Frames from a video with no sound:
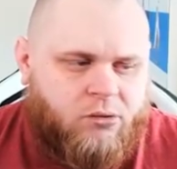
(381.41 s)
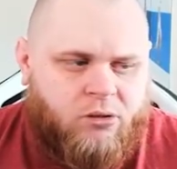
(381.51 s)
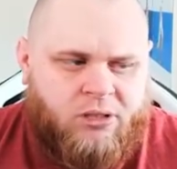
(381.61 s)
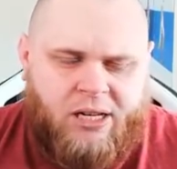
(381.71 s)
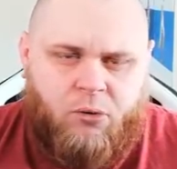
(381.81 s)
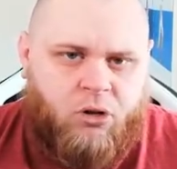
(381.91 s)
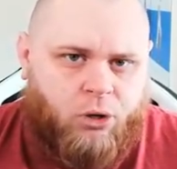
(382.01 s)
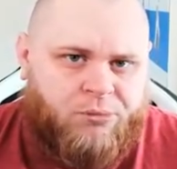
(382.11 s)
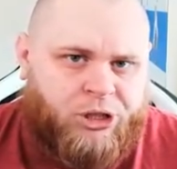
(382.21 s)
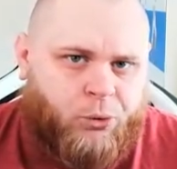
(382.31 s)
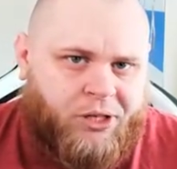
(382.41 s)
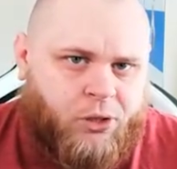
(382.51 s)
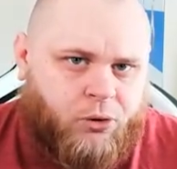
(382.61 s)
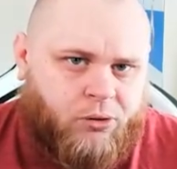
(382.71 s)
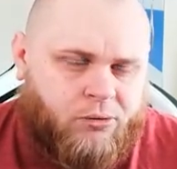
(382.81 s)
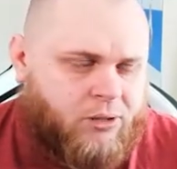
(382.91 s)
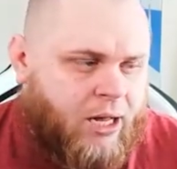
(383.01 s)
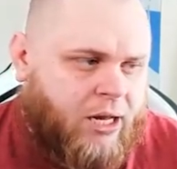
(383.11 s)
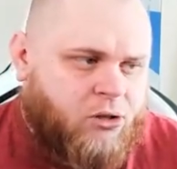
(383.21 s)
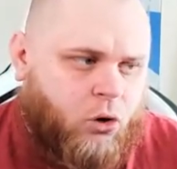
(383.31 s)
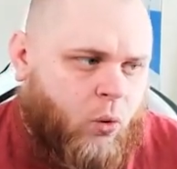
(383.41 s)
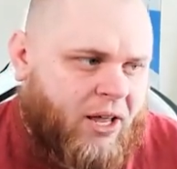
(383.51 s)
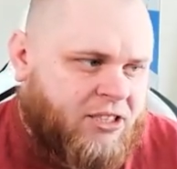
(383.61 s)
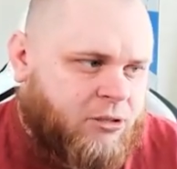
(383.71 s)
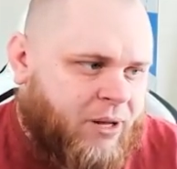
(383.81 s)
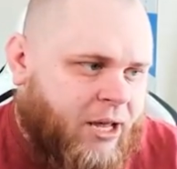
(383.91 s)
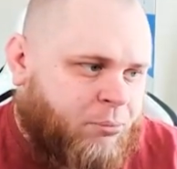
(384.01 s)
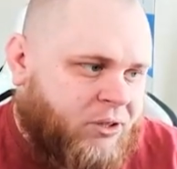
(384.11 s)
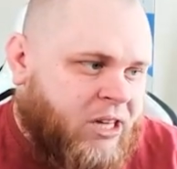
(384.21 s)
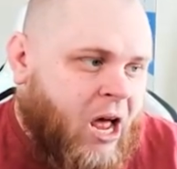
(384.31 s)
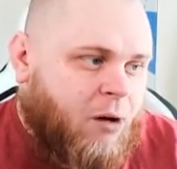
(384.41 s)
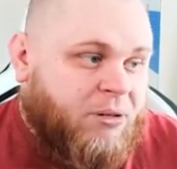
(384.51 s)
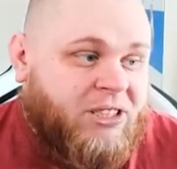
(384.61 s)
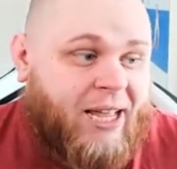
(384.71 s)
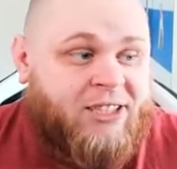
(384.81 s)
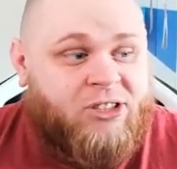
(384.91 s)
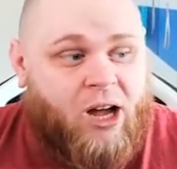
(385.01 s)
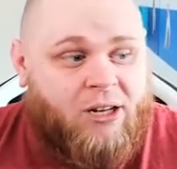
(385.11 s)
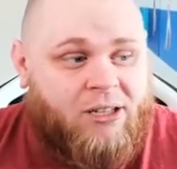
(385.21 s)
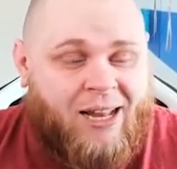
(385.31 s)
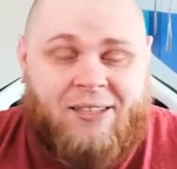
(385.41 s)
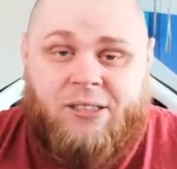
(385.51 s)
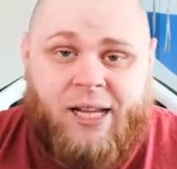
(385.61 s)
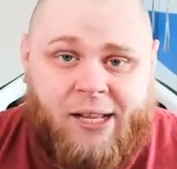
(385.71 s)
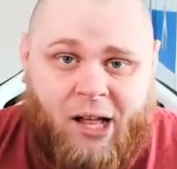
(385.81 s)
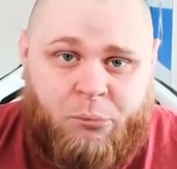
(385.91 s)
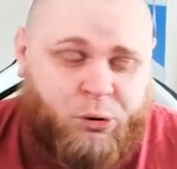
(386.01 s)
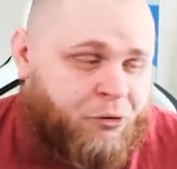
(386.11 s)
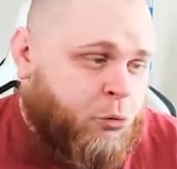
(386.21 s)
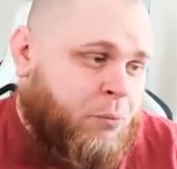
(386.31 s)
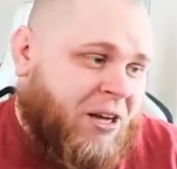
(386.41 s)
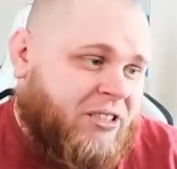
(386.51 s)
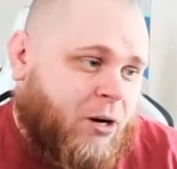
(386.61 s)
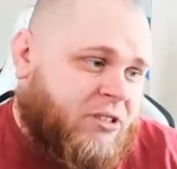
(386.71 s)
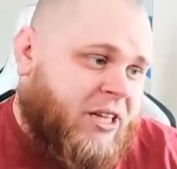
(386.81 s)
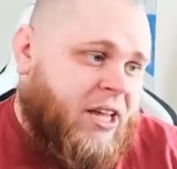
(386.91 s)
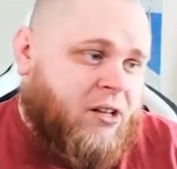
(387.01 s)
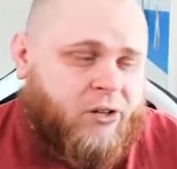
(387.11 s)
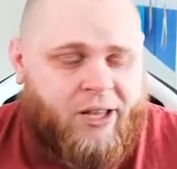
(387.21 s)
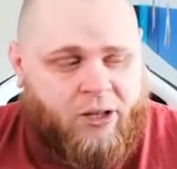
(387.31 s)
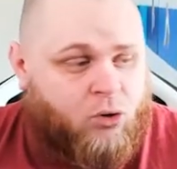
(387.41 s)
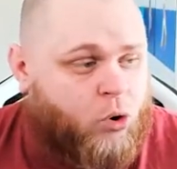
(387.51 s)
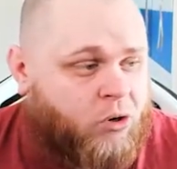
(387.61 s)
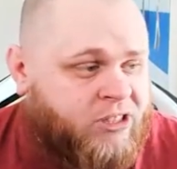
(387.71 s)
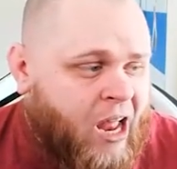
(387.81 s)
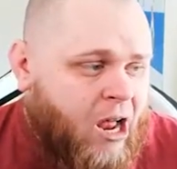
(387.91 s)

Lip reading: Did anyone call him Joey Cole? I don't know why that's in my head, boys. But he started and instigated that move. We passed it out to Cahill. Cahill crossed.